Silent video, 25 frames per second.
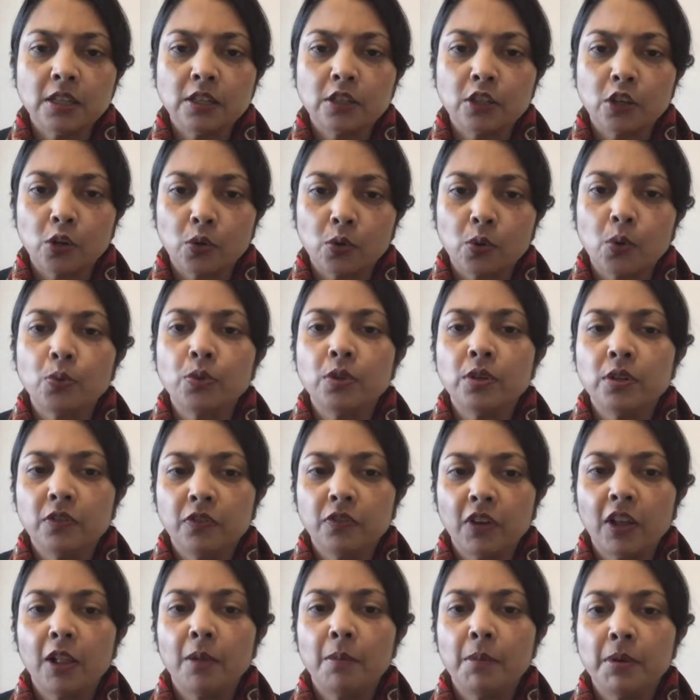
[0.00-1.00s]
the growth and
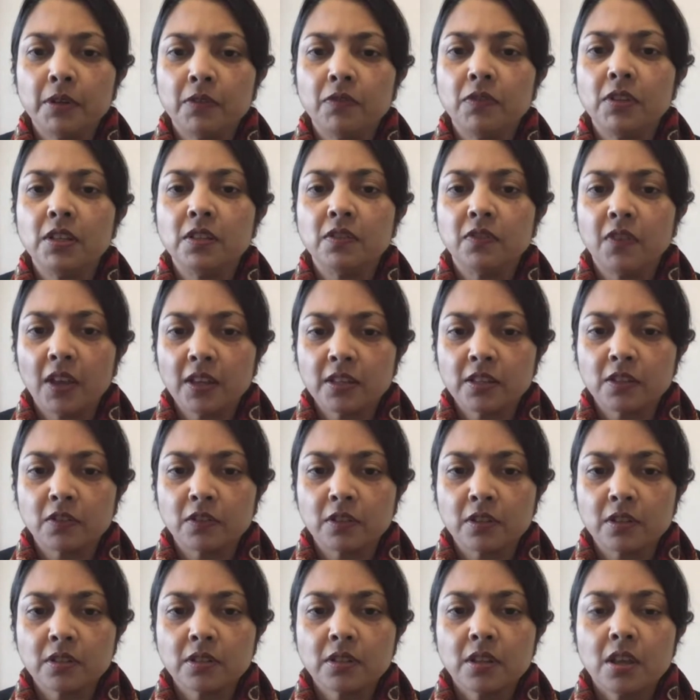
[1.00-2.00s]
development of these
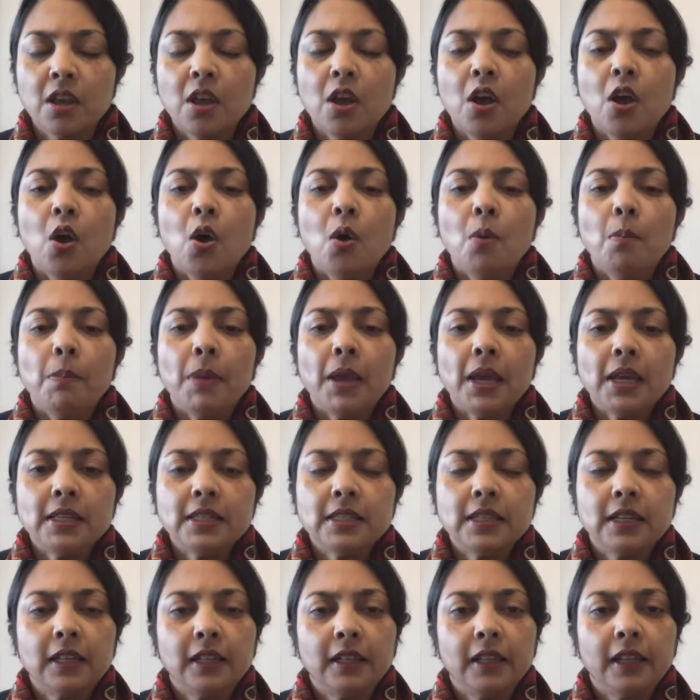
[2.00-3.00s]
vessels.
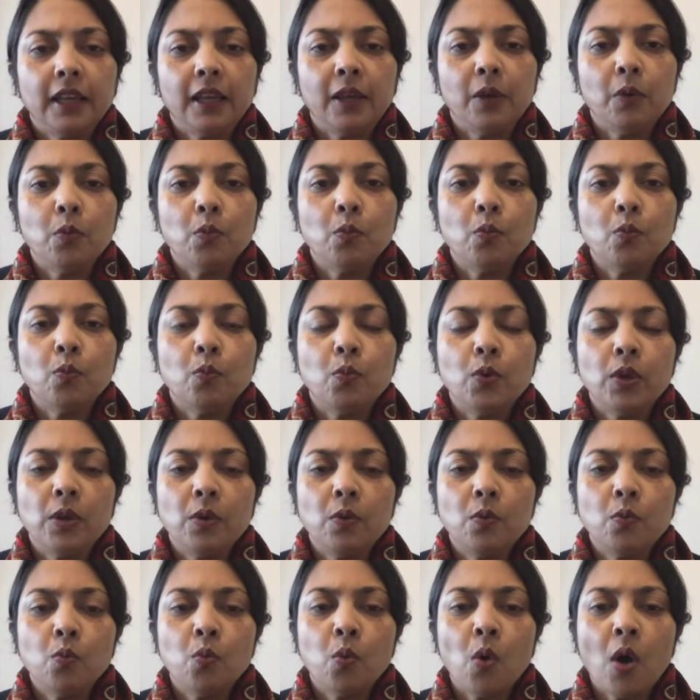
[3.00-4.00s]
Basically, we
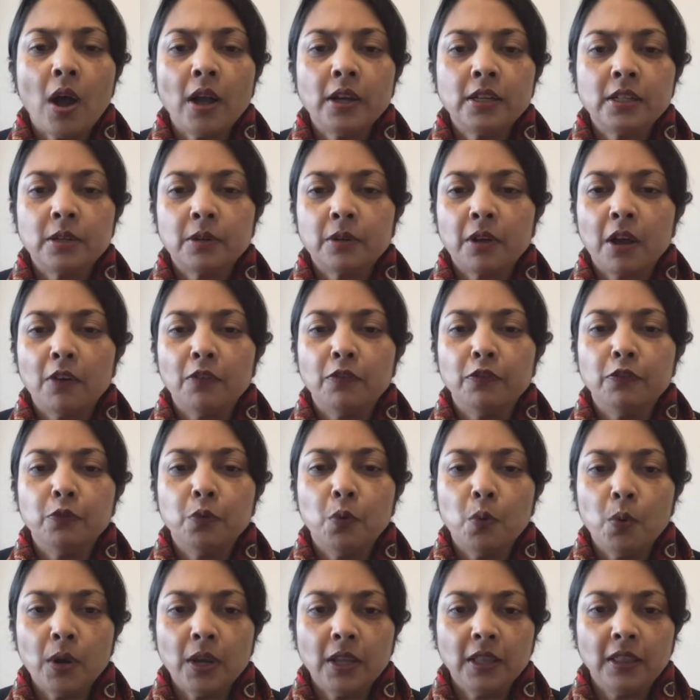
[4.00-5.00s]
want to
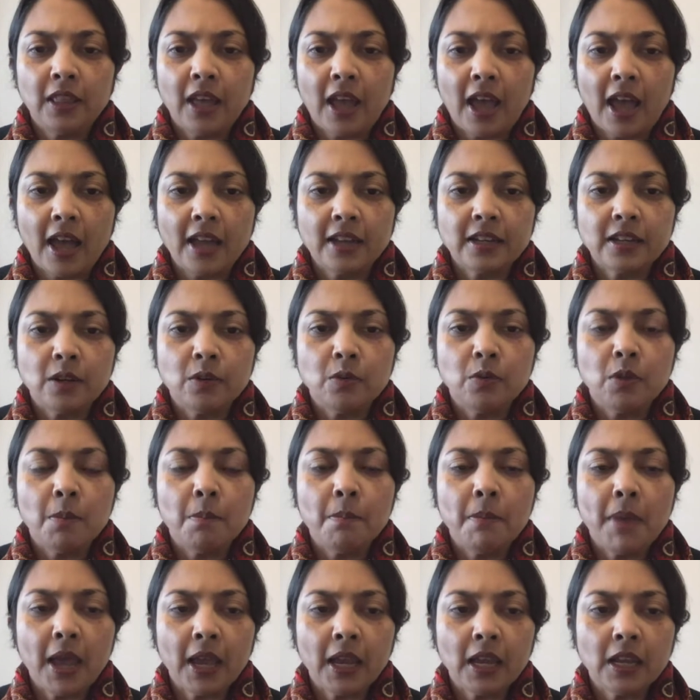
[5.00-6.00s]
avoid that, and the
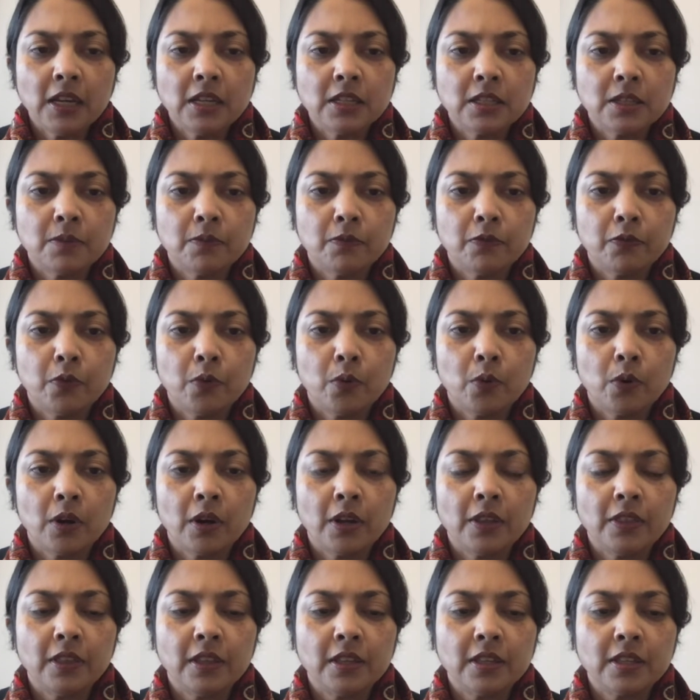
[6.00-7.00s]
mechanism for
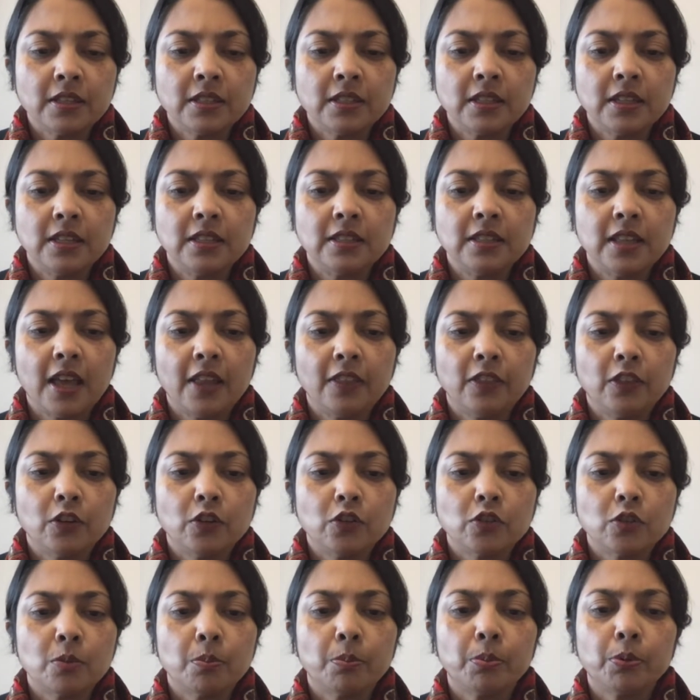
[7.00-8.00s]
this is that
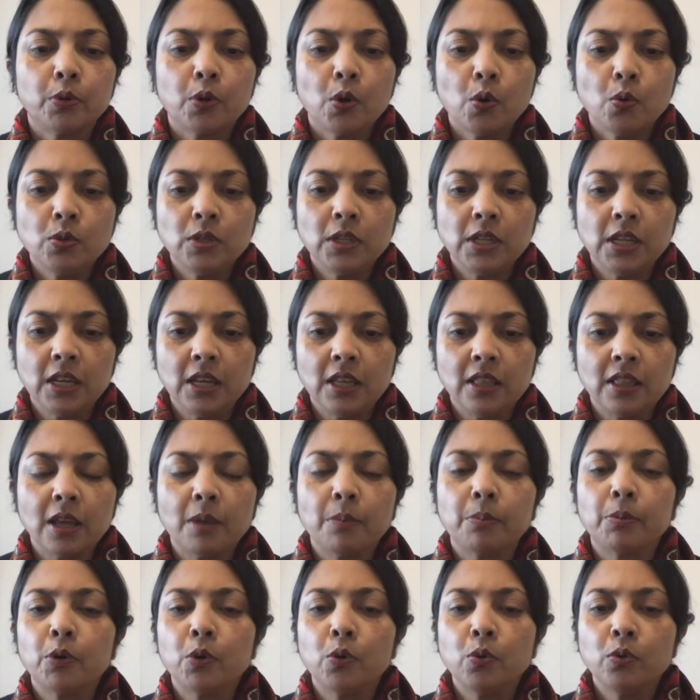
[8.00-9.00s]
there's a protein
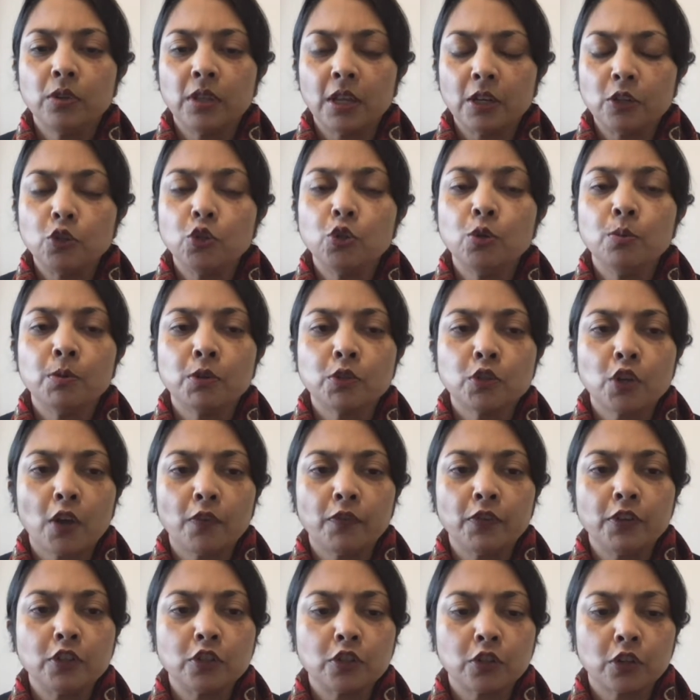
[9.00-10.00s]
that tumors
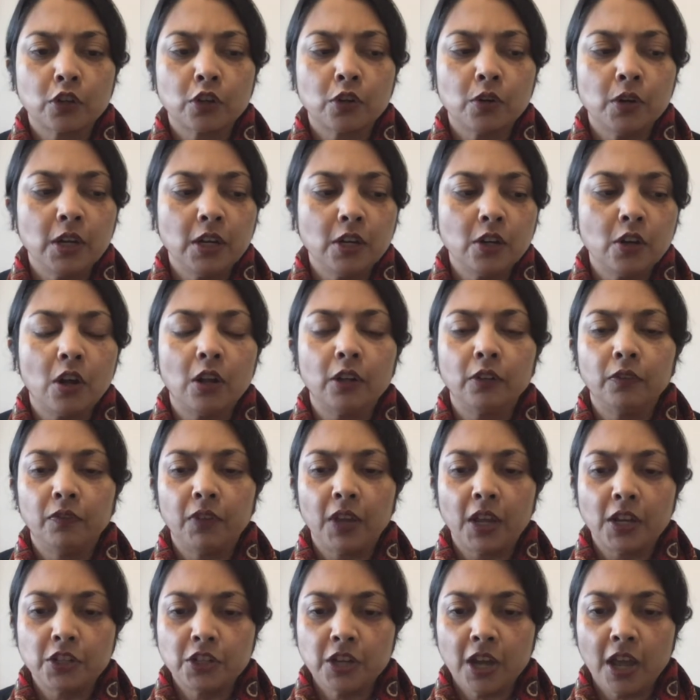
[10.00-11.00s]
often secrete called
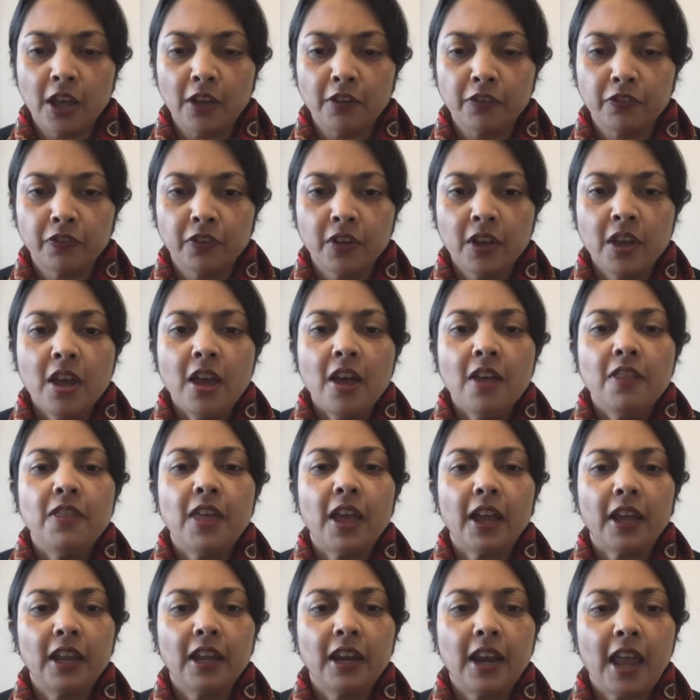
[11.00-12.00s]
VEGF
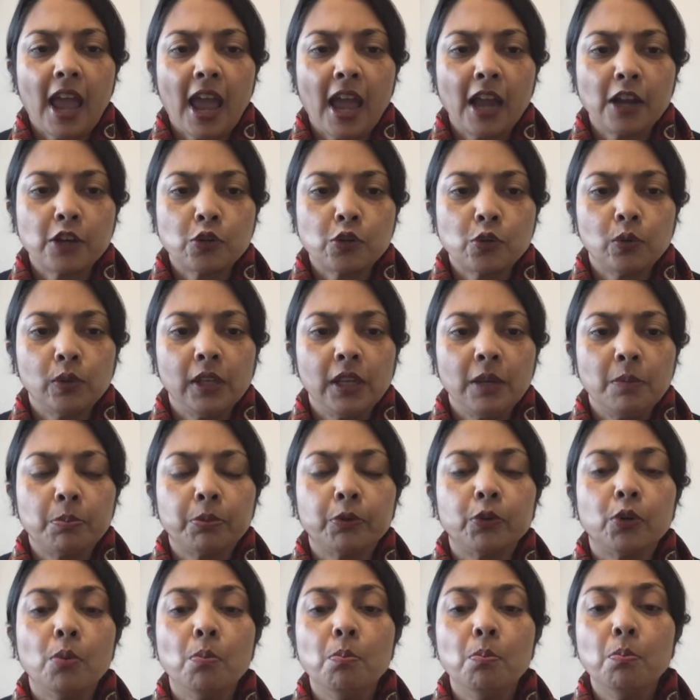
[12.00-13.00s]
that can actually
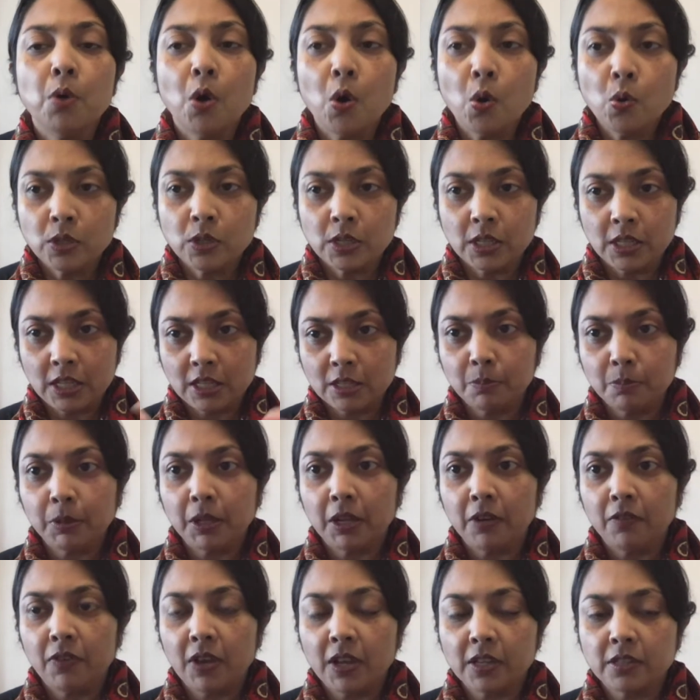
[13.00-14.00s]
promote these
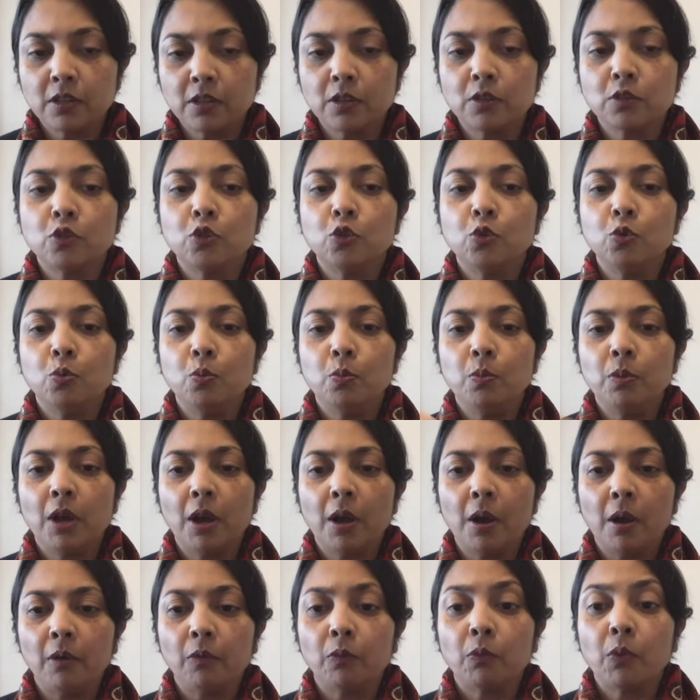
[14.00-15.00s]
blood vessels to
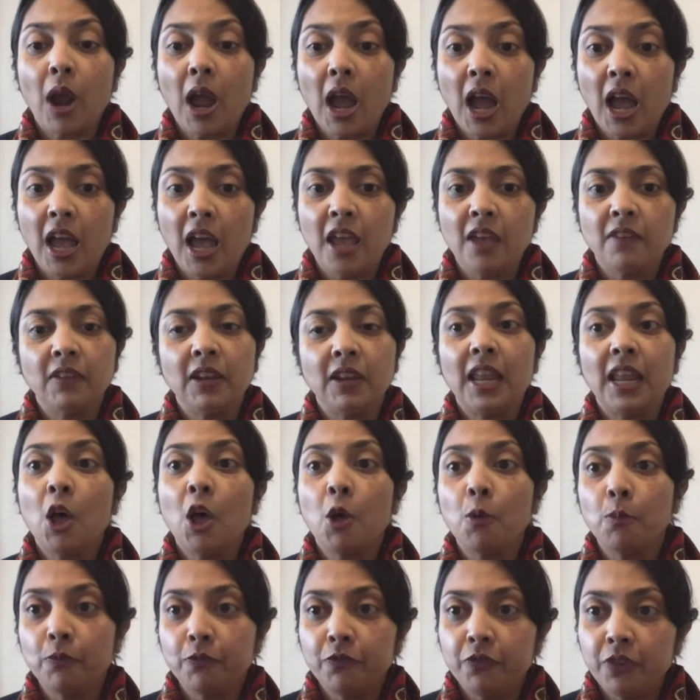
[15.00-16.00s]
arrive and
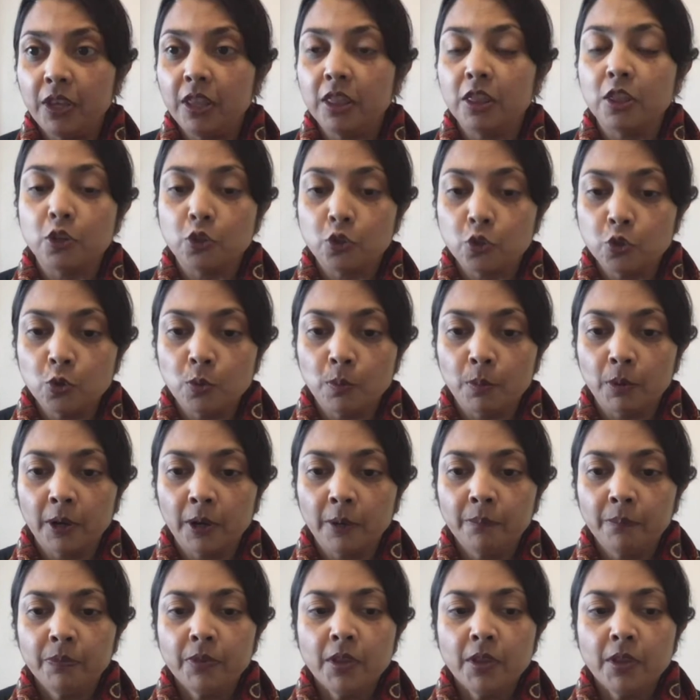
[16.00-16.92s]
help feed the tumor.